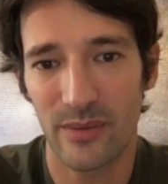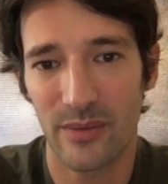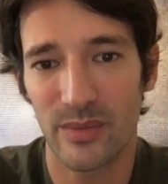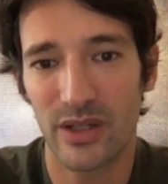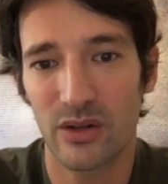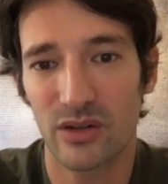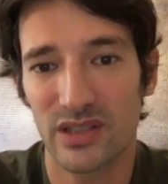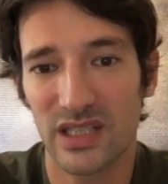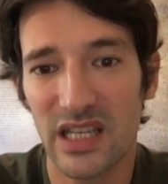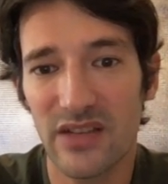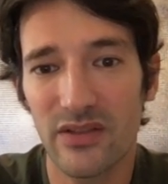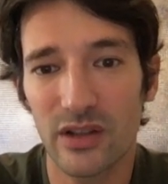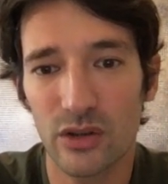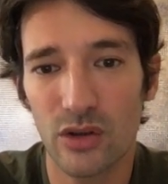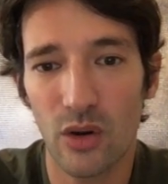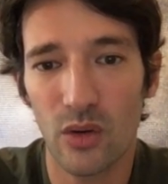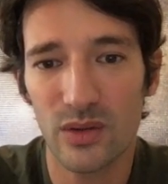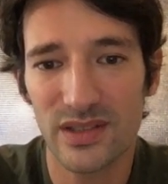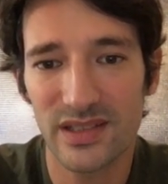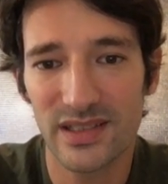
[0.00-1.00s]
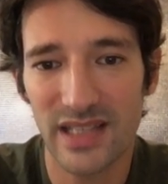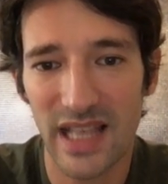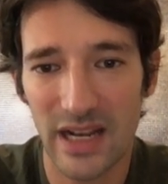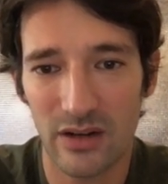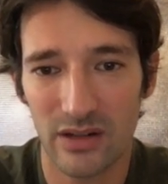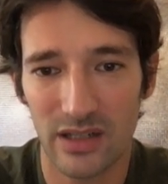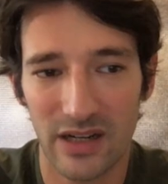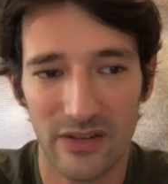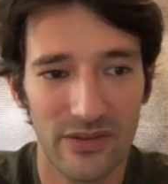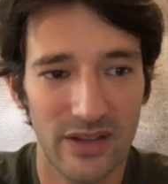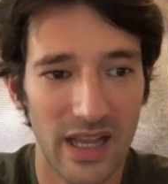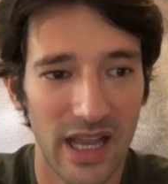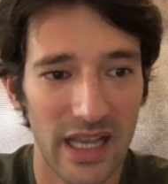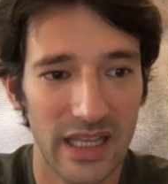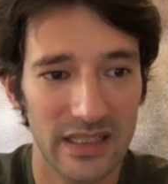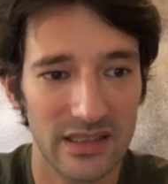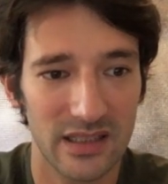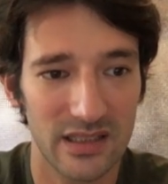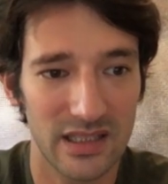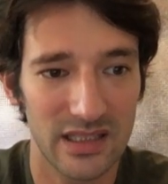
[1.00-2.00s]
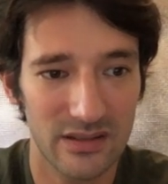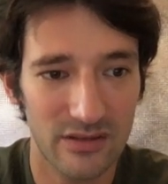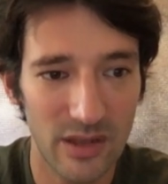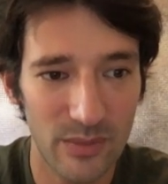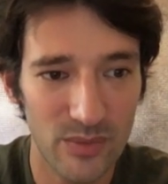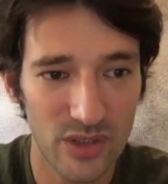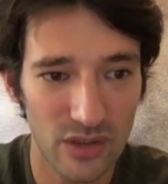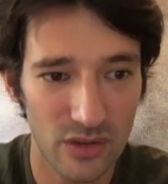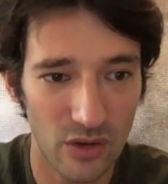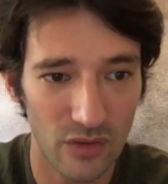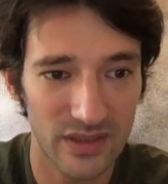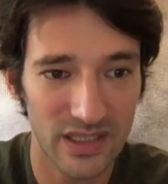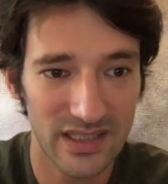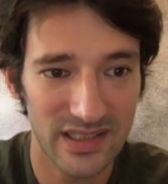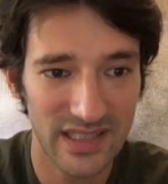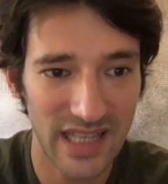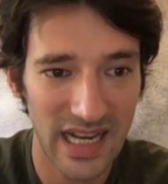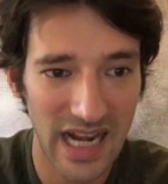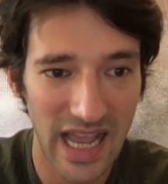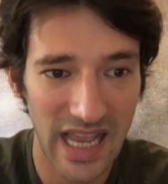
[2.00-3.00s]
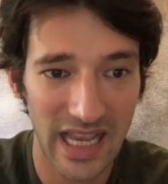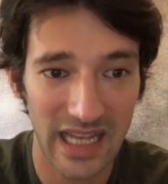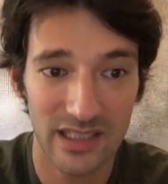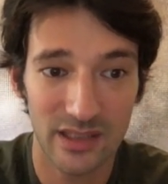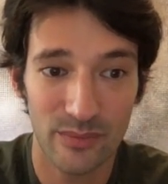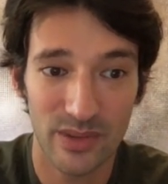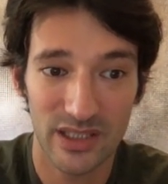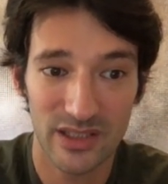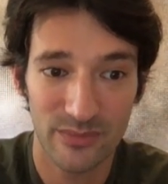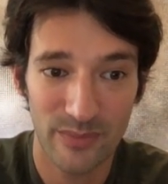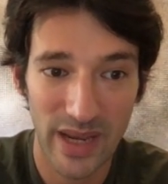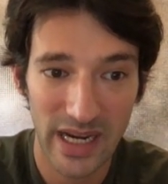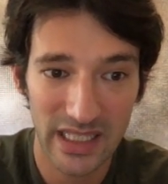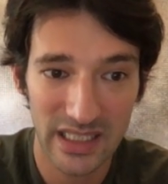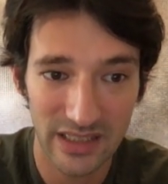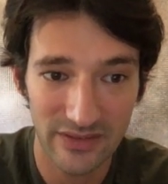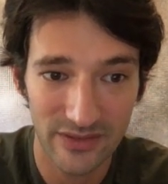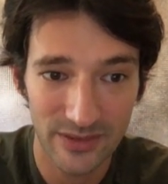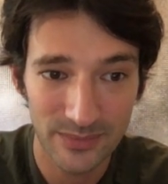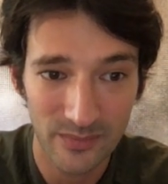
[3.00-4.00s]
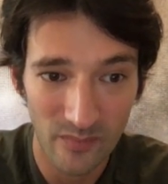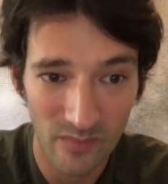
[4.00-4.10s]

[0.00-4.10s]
because even though scenographia is the description of the scena and the perspective,